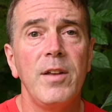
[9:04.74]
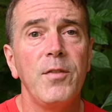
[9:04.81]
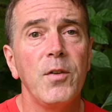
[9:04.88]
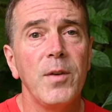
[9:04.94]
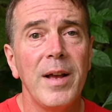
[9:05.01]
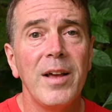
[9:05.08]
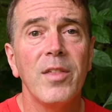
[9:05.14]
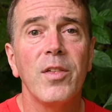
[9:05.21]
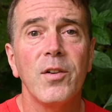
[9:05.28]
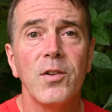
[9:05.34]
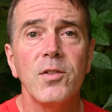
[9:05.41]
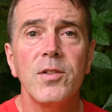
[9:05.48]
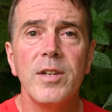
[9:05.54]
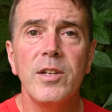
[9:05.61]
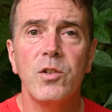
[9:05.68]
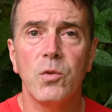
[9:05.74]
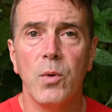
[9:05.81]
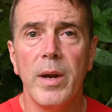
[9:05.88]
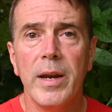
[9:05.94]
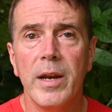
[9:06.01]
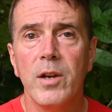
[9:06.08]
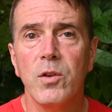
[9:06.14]
if you're not thirsty,
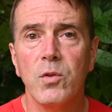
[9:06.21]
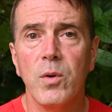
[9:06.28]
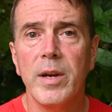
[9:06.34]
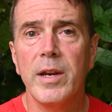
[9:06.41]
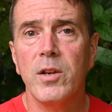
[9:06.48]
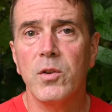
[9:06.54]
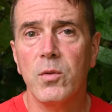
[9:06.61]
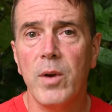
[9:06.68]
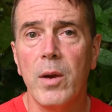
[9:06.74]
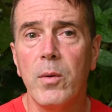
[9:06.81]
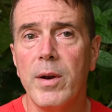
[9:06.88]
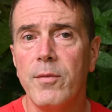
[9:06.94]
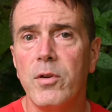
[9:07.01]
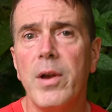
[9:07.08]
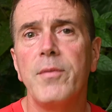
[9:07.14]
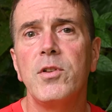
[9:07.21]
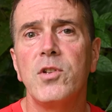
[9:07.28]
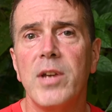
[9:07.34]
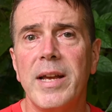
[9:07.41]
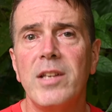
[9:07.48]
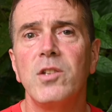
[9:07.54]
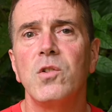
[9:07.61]
drink. Whenever you have a
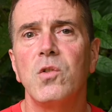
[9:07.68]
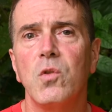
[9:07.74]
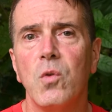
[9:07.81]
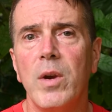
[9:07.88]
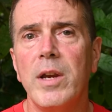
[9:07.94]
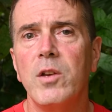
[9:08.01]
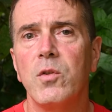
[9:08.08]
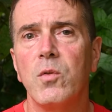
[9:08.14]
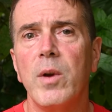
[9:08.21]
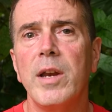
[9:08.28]
chance, drink.